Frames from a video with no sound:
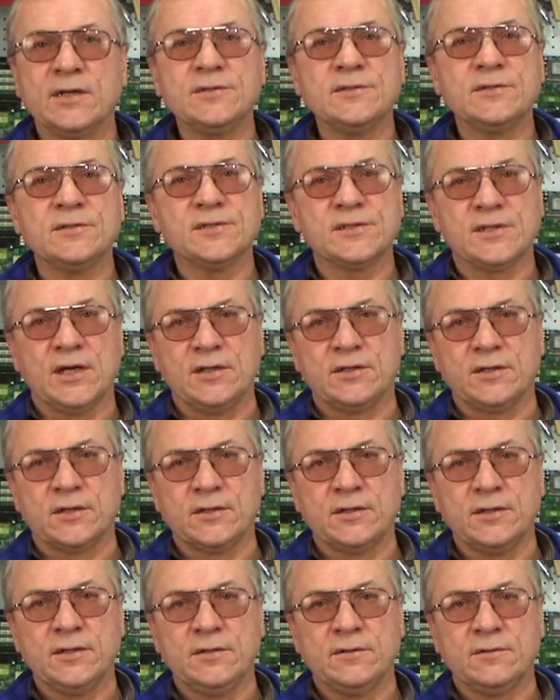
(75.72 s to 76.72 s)
A capacitor
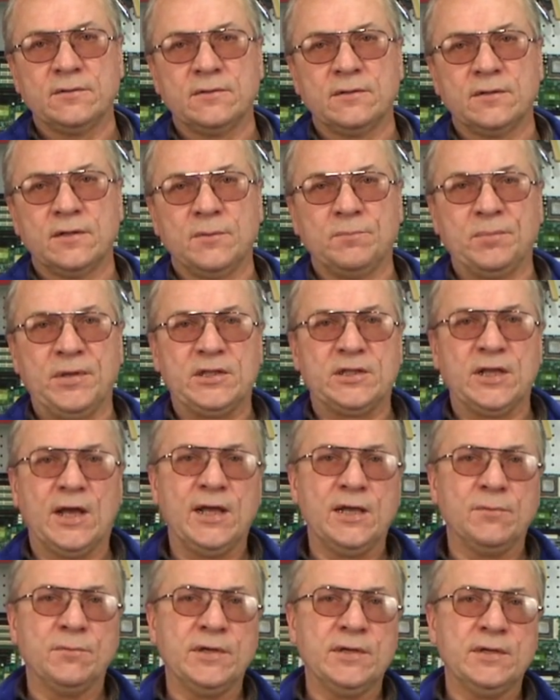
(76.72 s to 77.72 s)
motor is
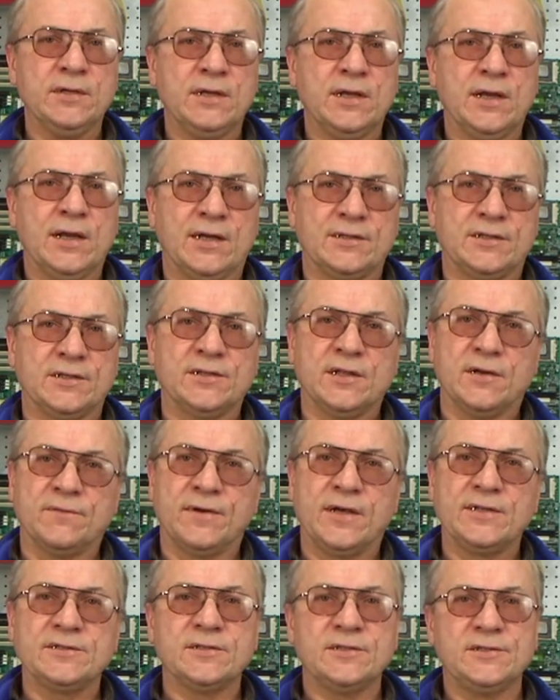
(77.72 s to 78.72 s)
an induction motor
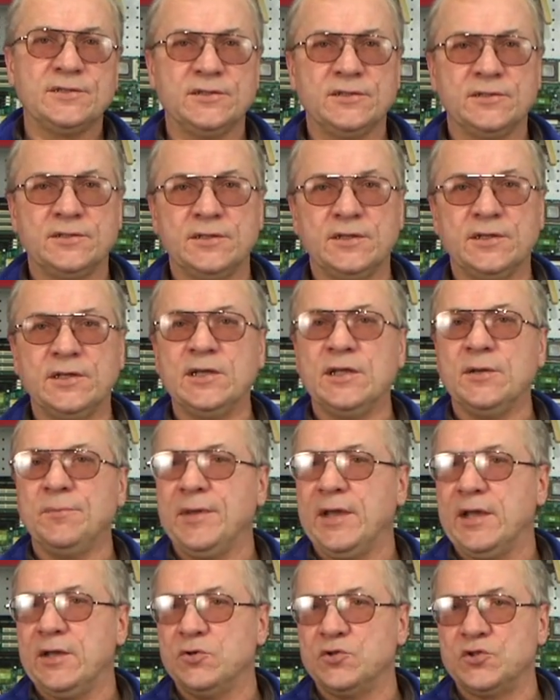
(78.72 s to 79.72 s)
built to run on
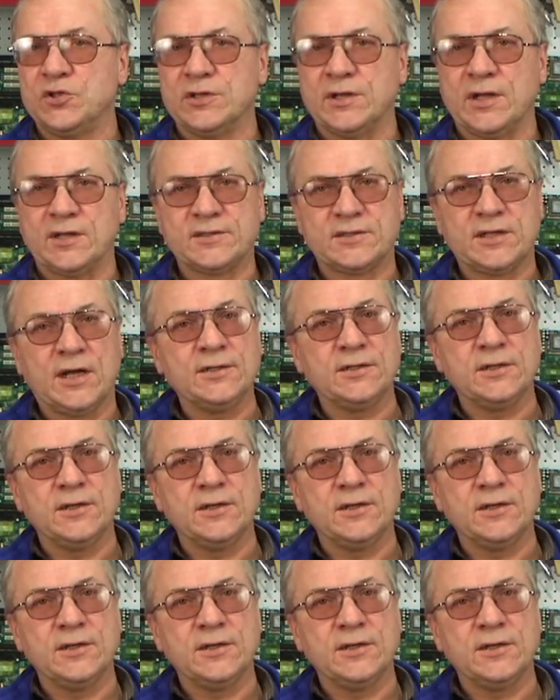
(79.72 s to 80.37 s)
single-phase